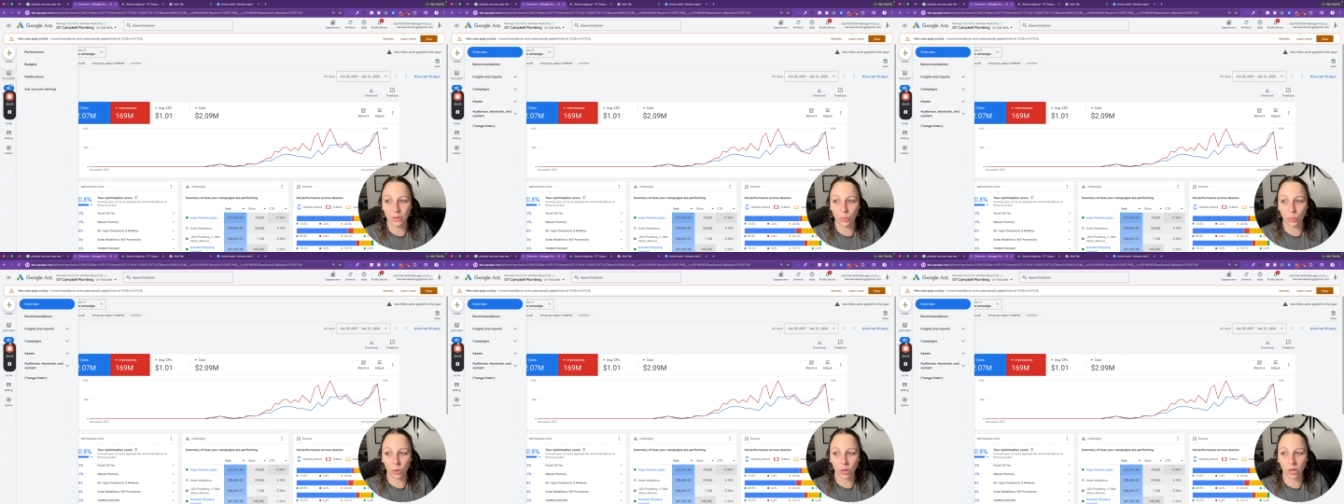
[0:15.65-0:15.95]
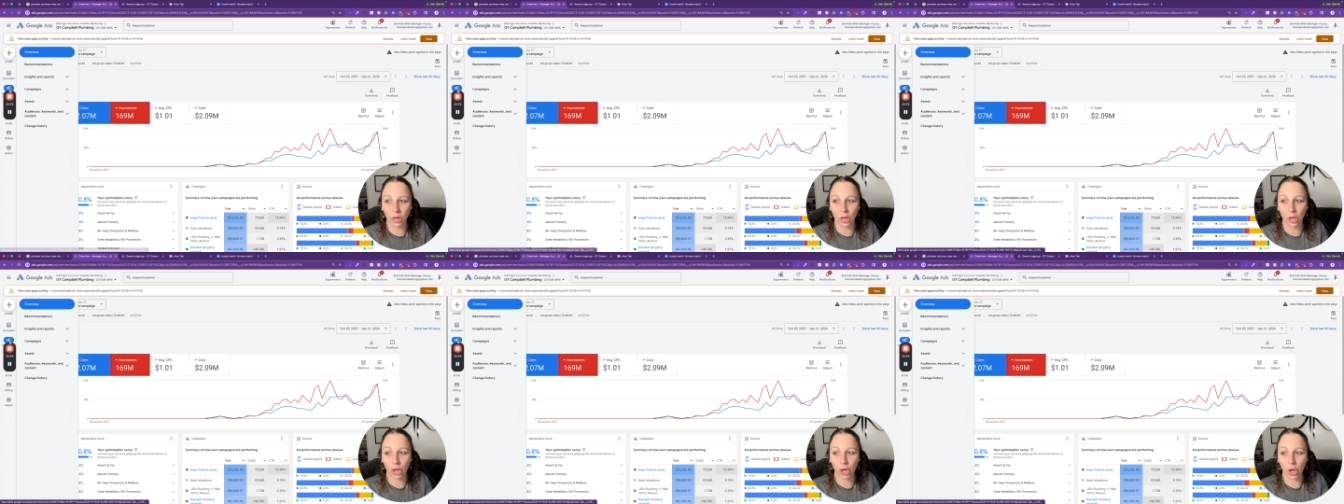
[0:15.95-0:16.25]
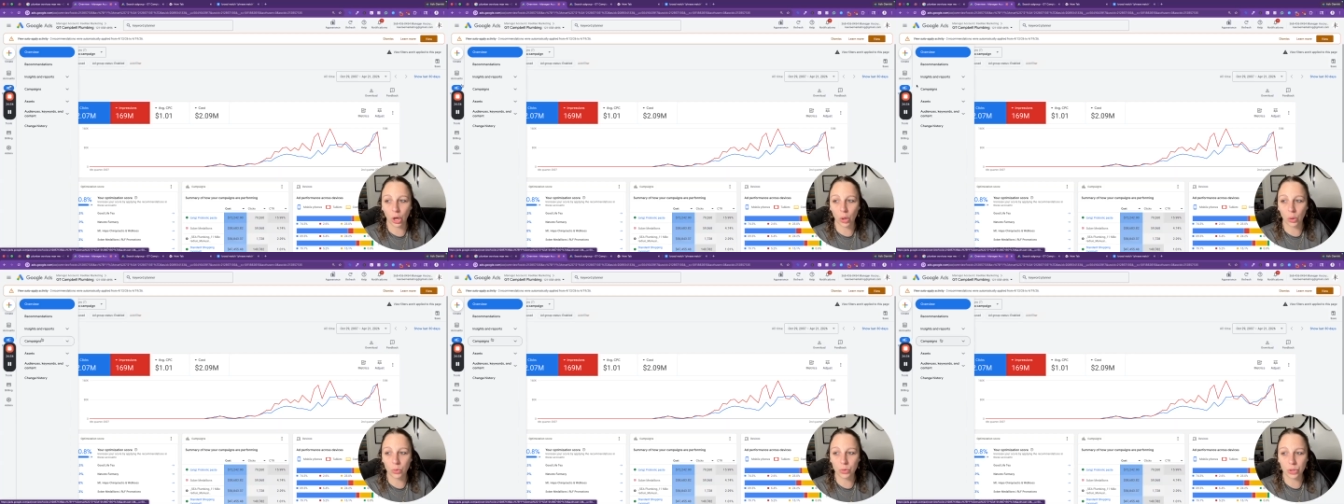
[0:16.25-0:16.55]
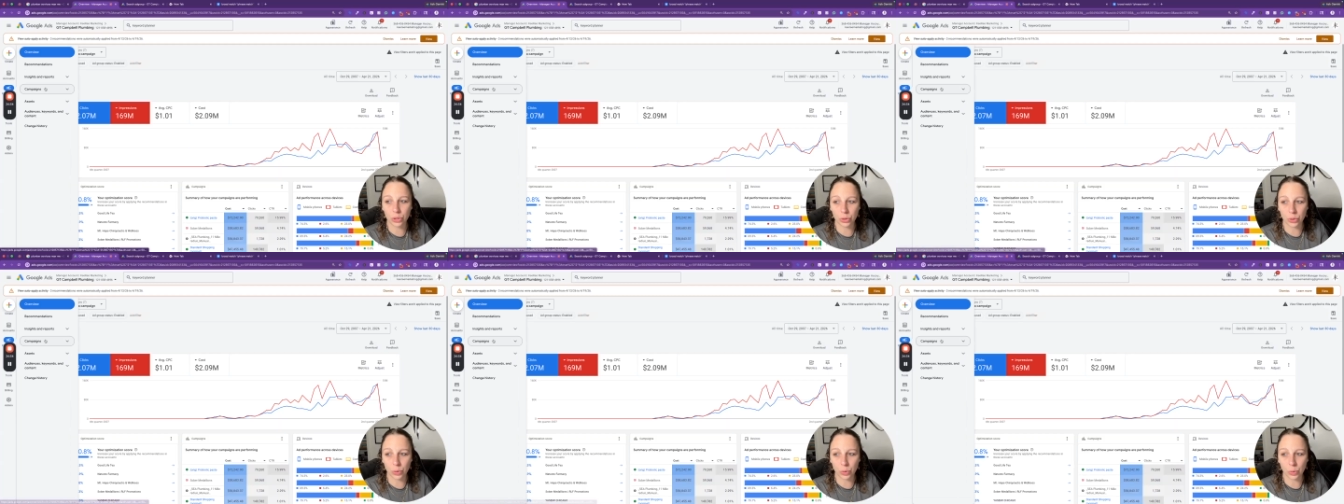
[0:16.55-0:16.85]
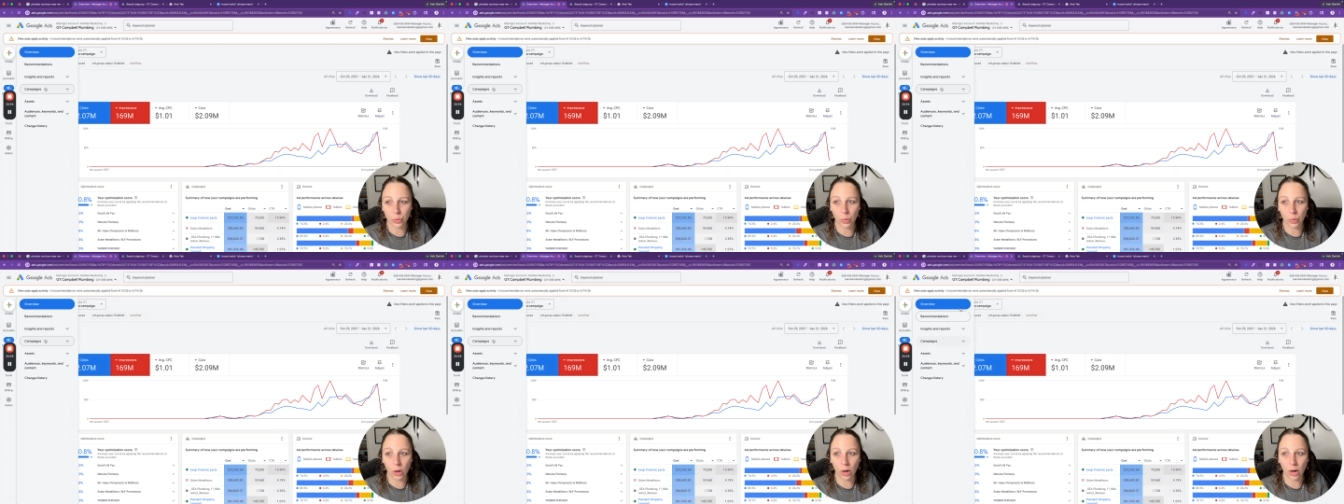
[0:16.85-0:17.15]
we're going to go
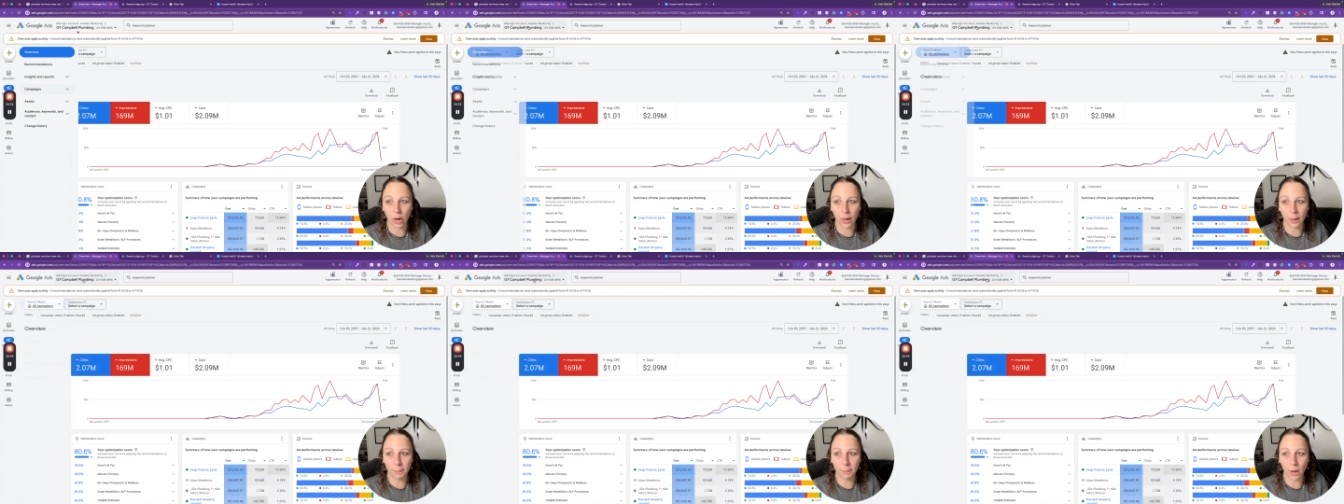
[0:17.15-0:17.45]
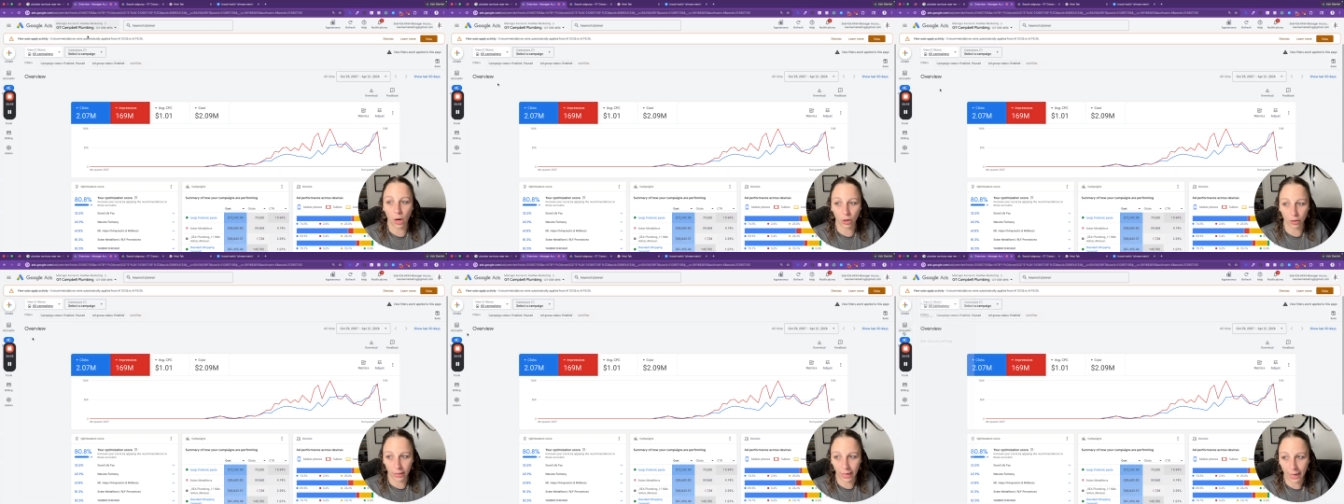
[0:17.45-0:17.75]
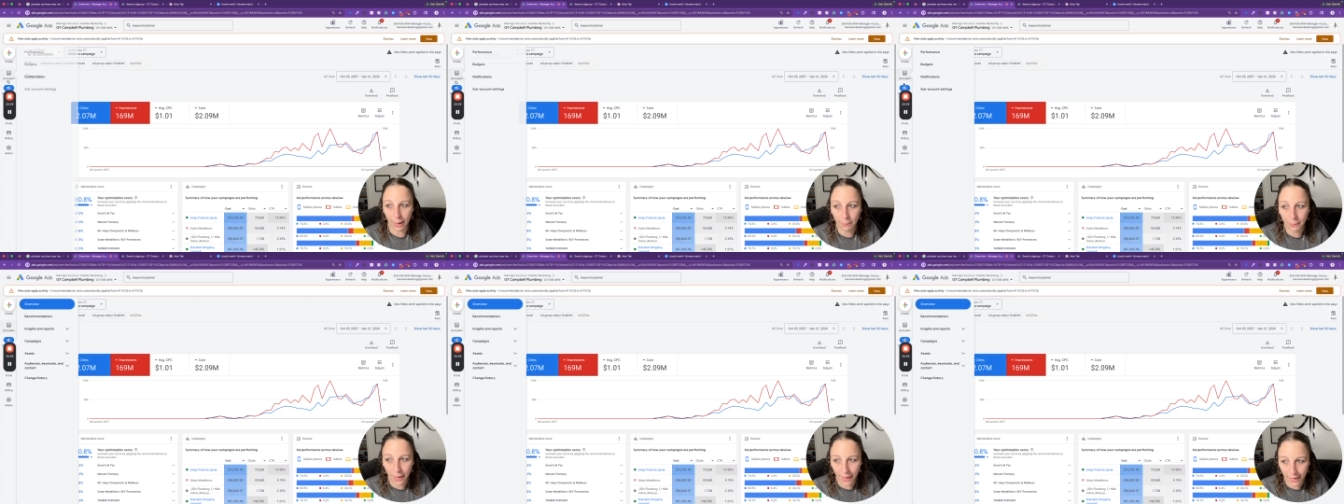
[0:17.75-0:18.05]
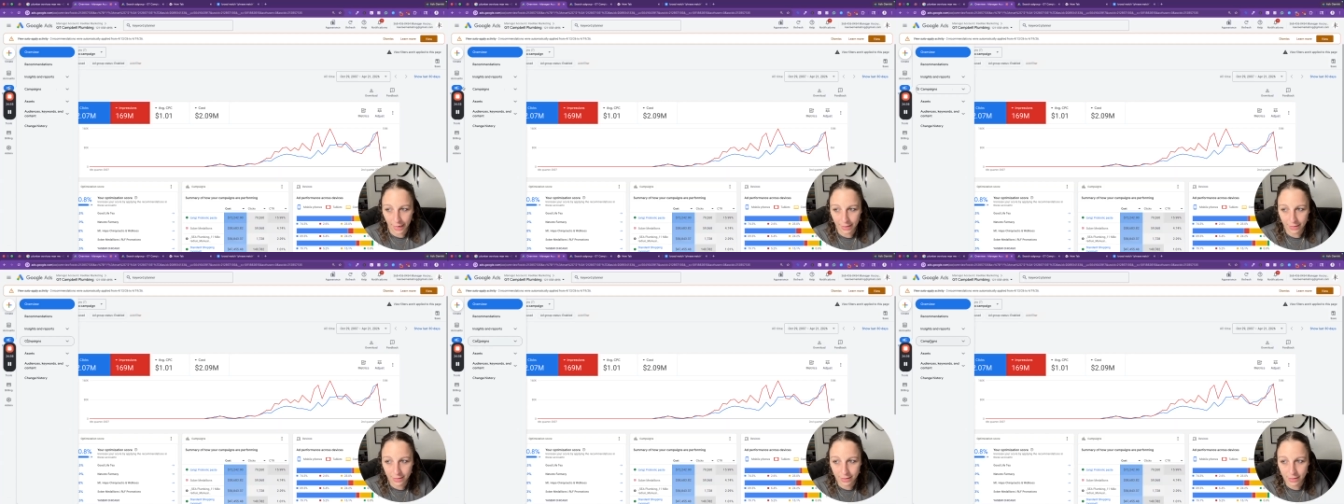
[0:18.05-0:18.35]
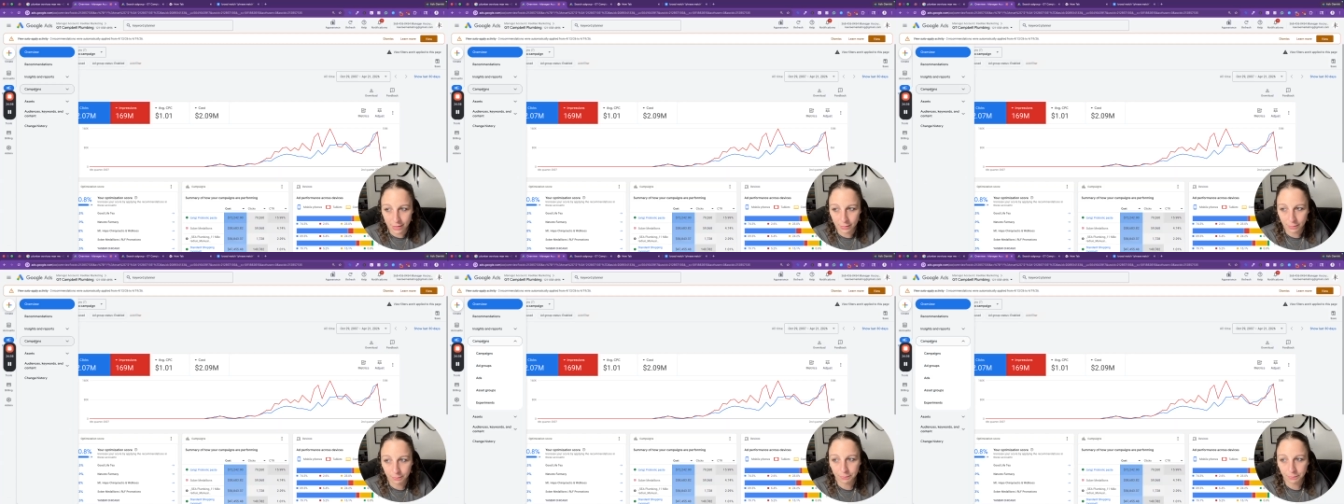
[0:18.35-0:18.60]
to our campaigns.